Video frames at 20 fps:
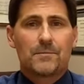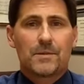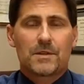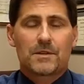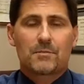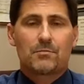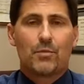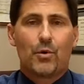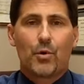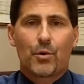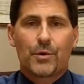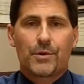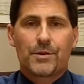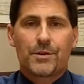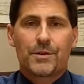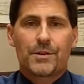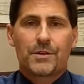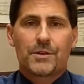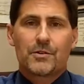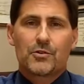is
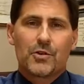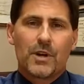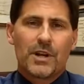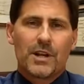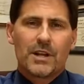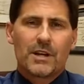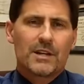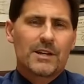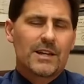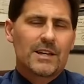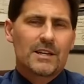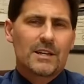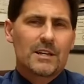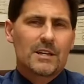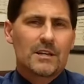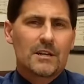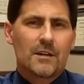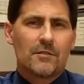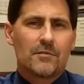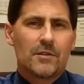important to try to get an
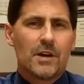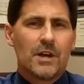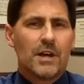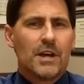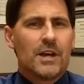idea of,